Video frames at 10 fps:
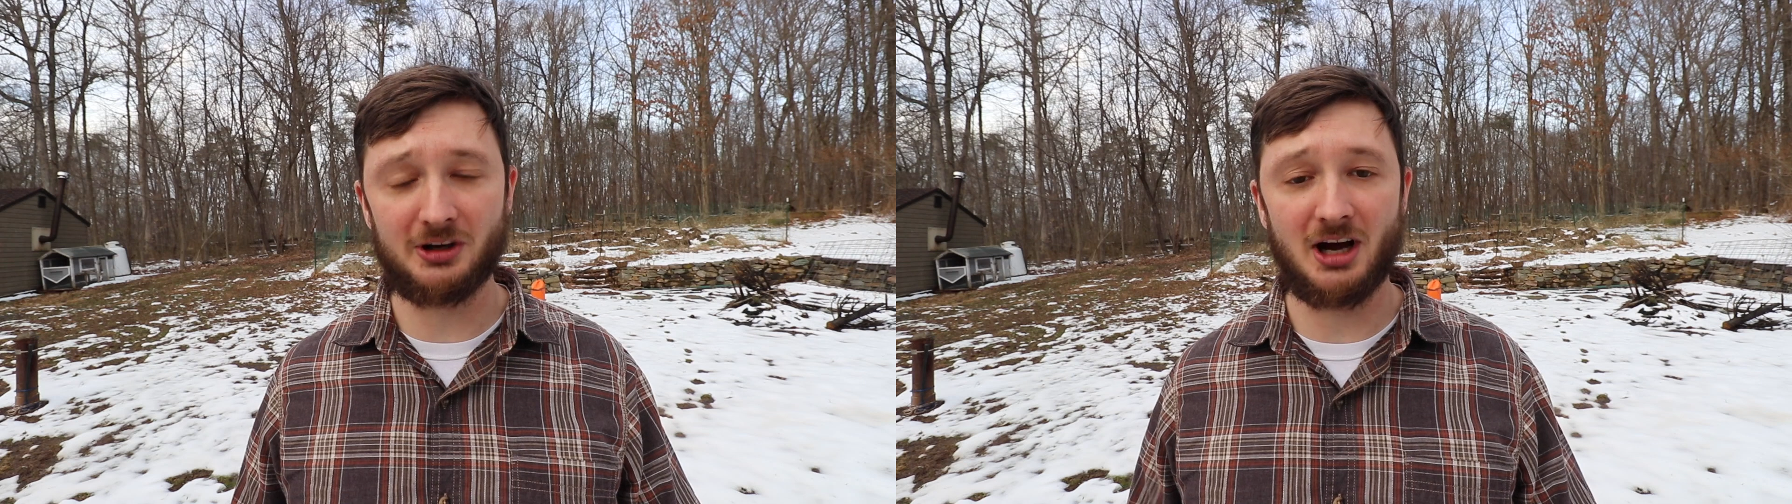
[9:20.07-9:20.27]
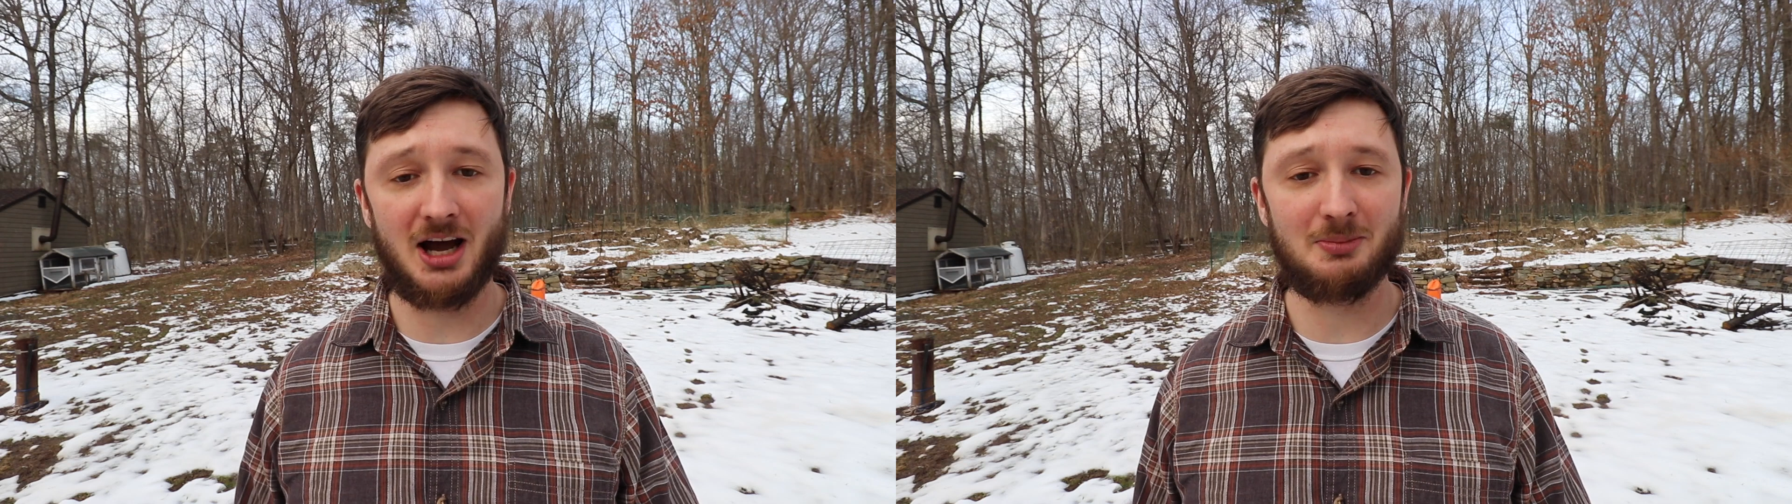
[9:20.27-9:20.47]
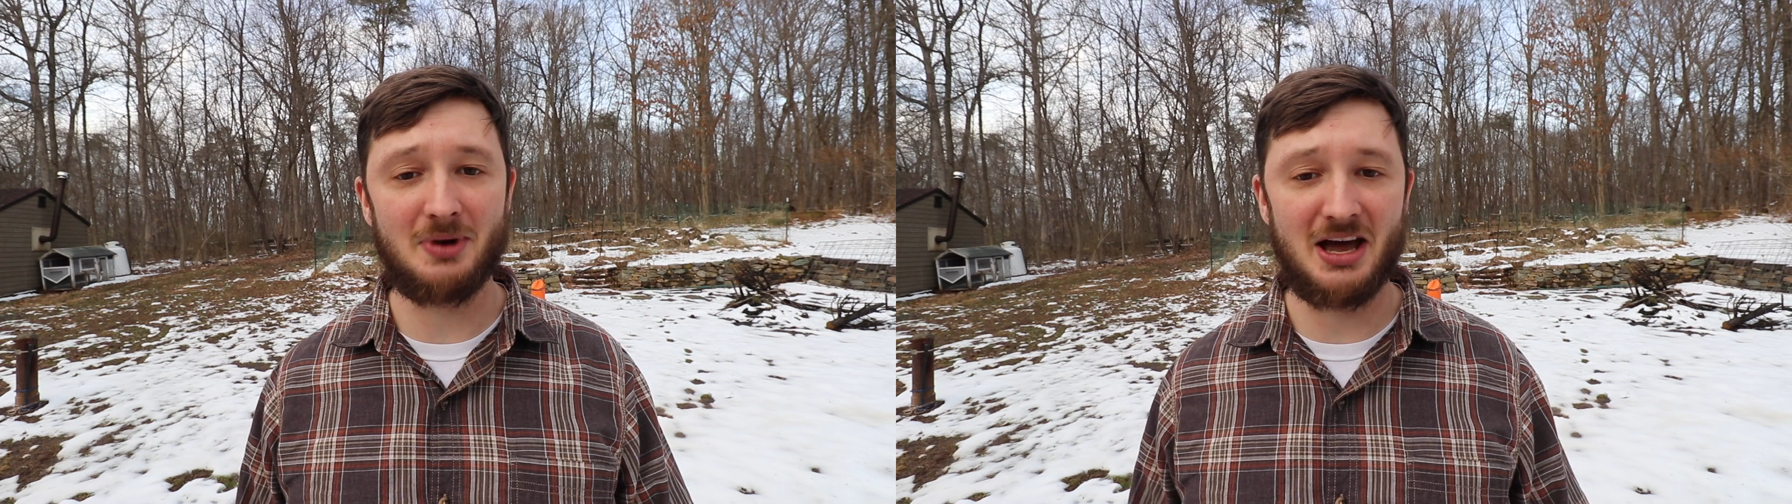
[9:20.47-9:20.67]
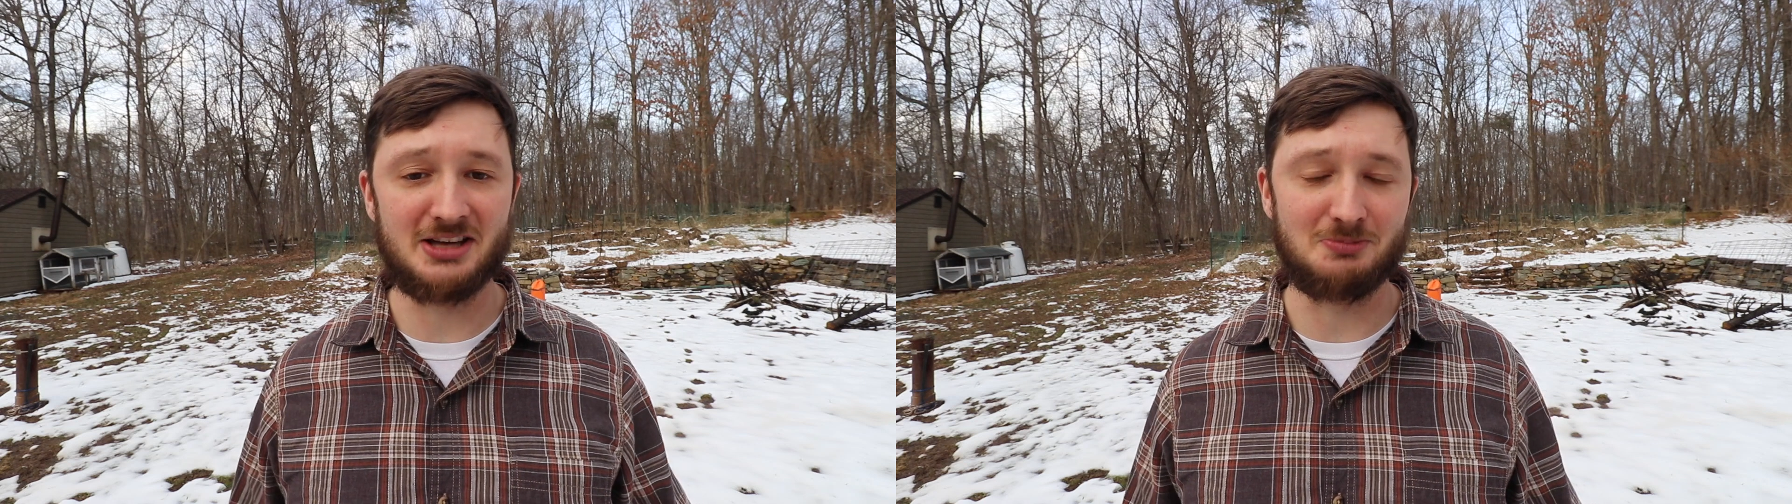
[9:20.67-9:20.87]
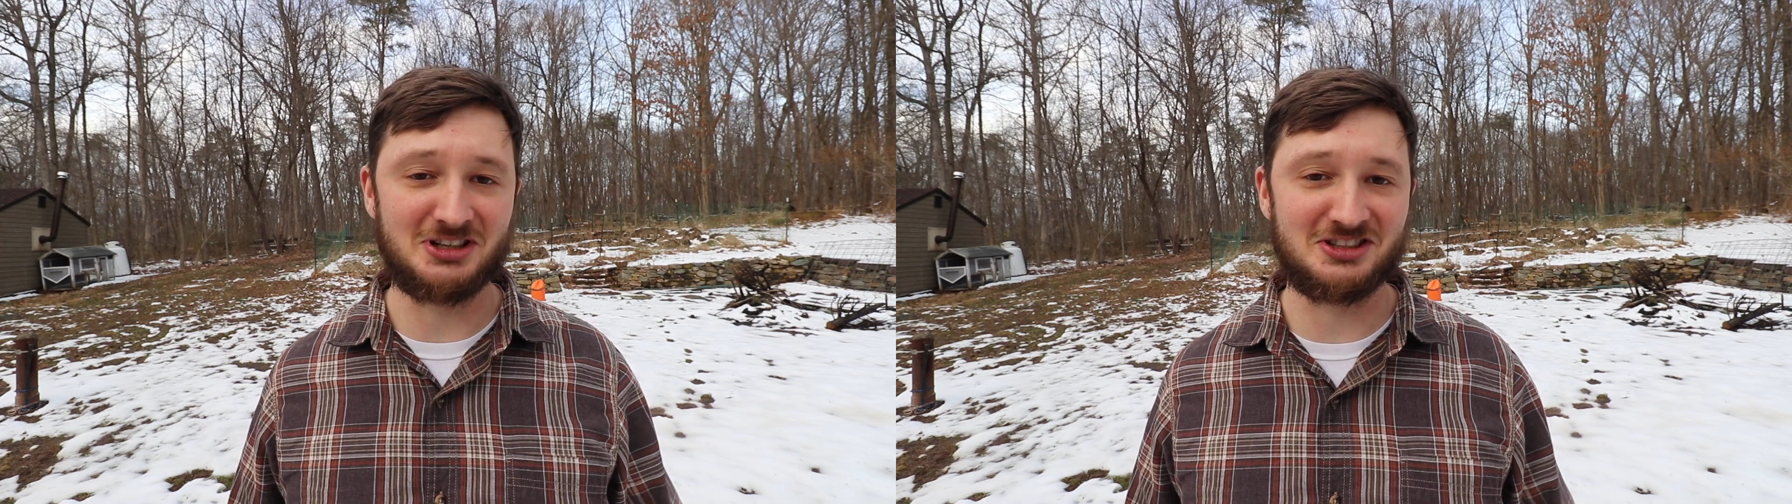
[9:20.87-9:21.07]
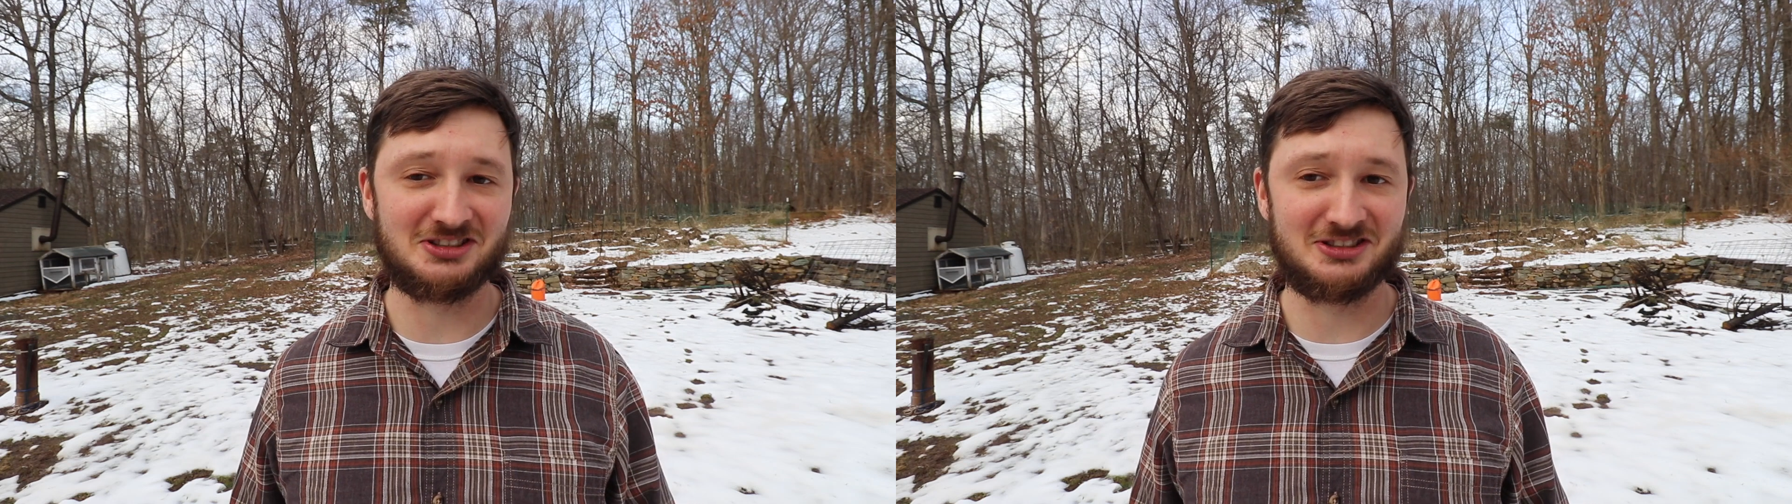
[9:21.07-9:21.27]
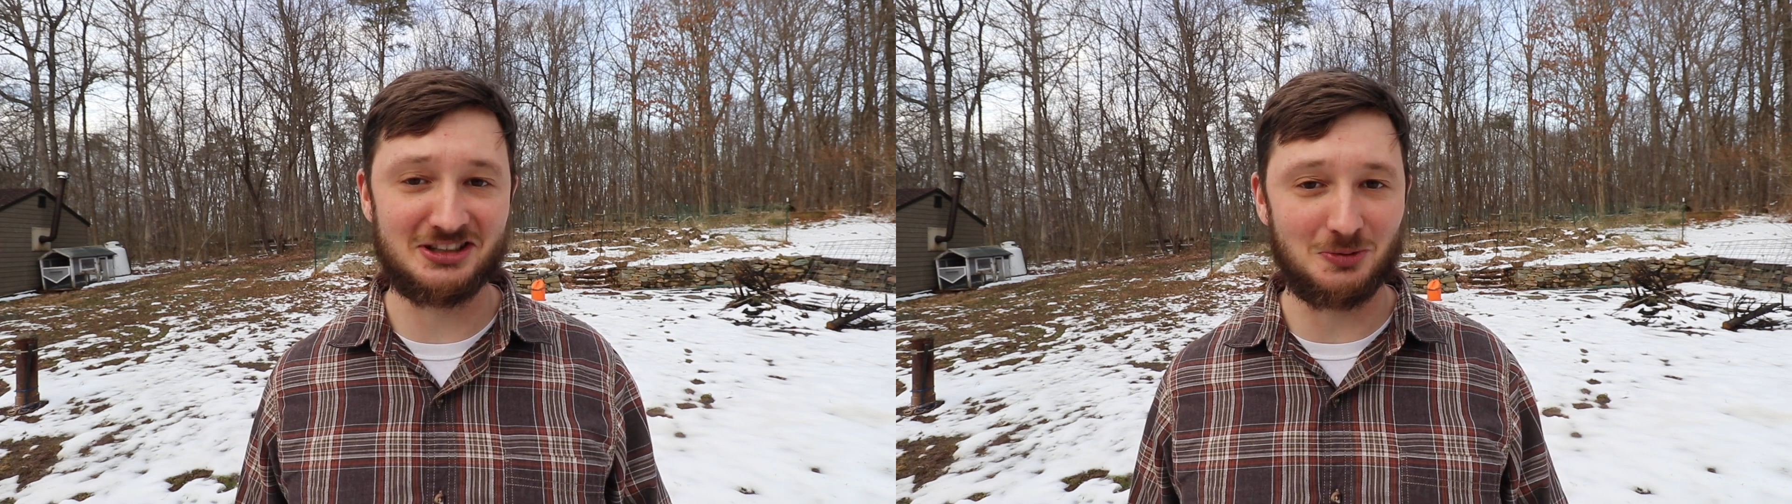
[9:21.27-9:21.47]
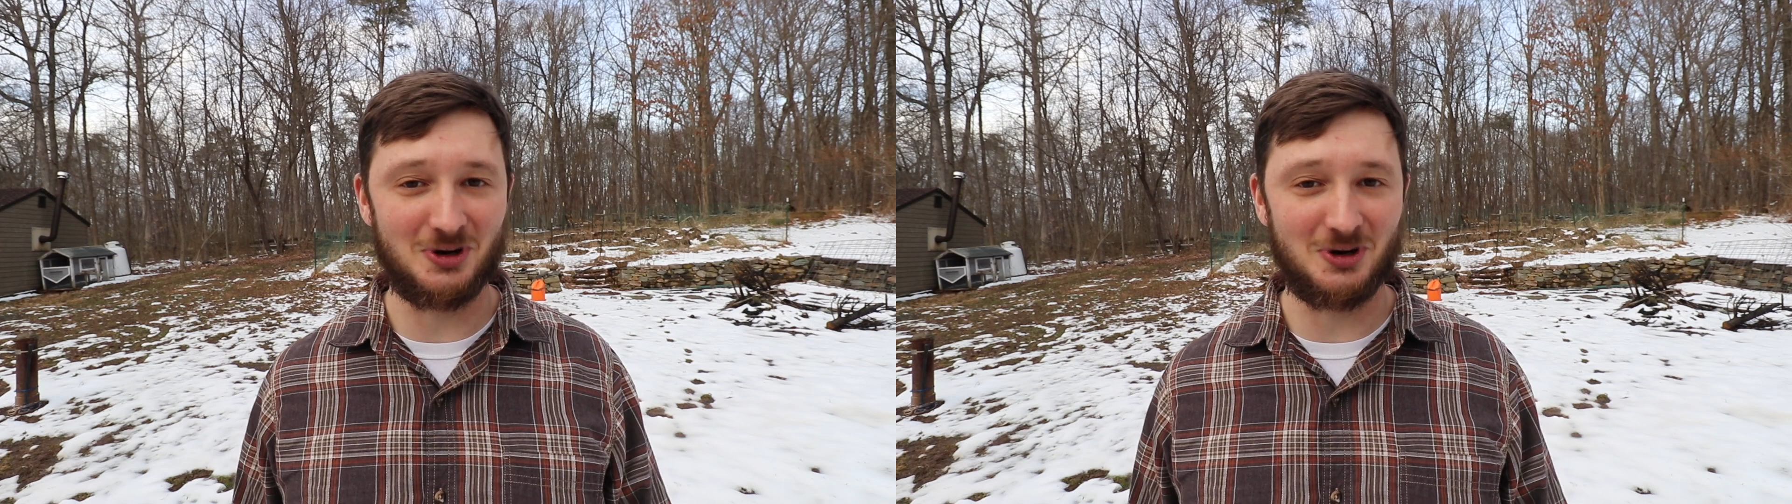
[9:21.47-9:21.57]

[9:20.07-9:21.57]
time as much as this